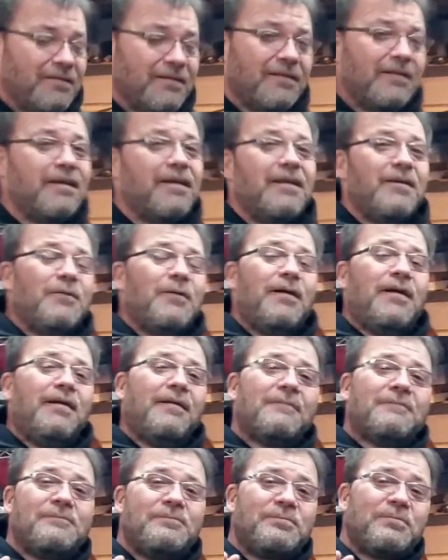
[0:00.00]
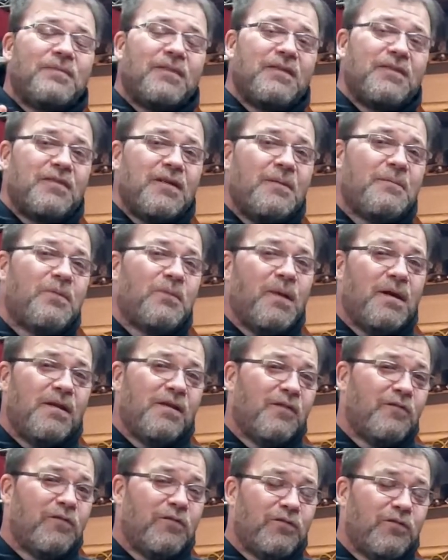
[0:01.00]
Anyway, so I've been waiting
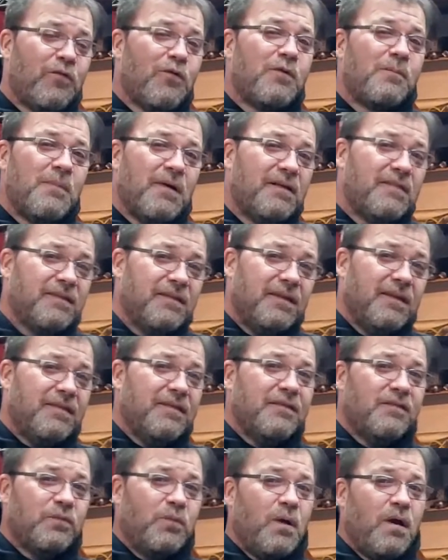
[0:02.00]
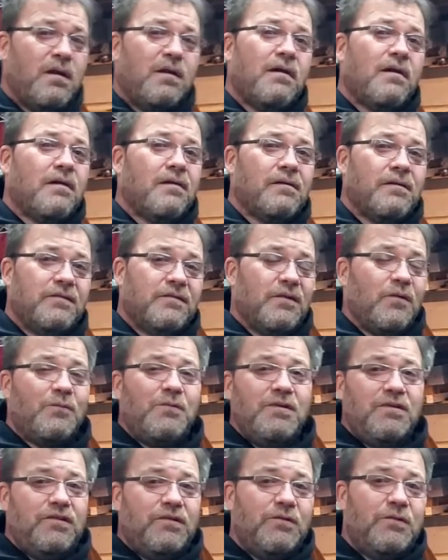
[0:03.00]
over 4 months to get this wiring harness. So we
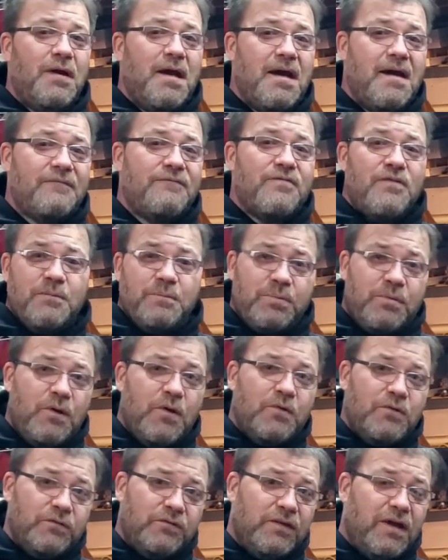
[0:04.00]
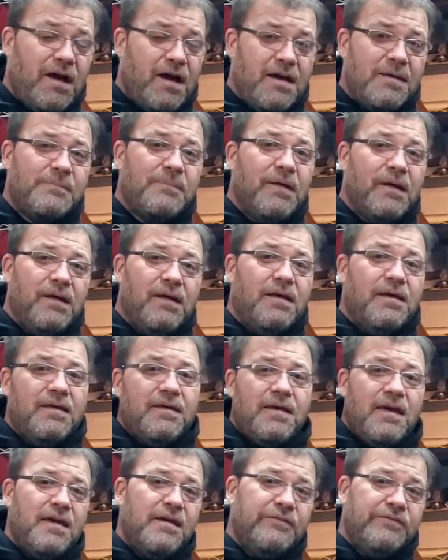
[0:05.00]
do have the prototype
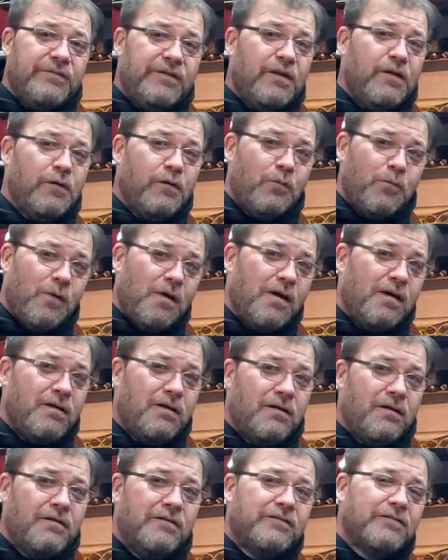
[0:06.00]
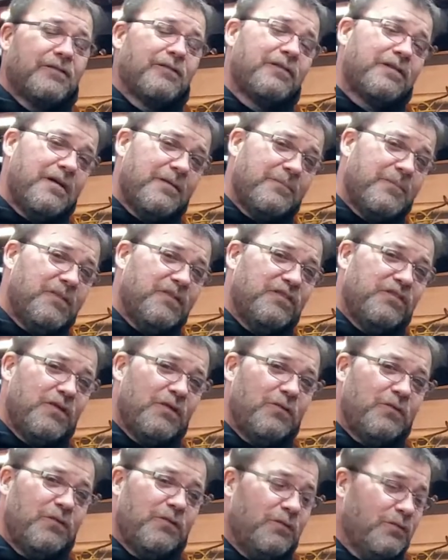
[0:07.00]
Fiero wiring harness. So let me
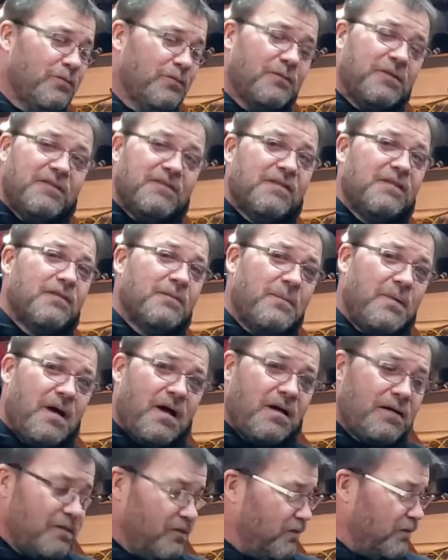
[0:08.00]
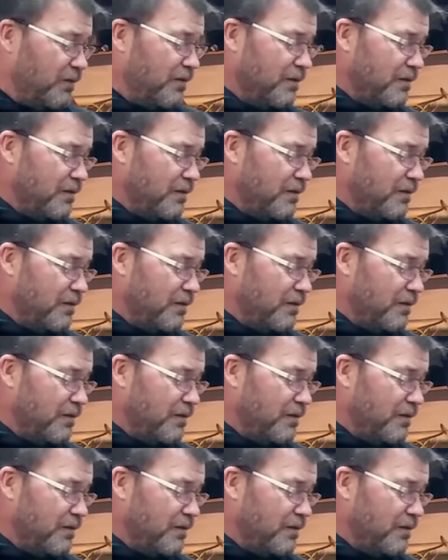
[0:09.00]
show you what's in the box.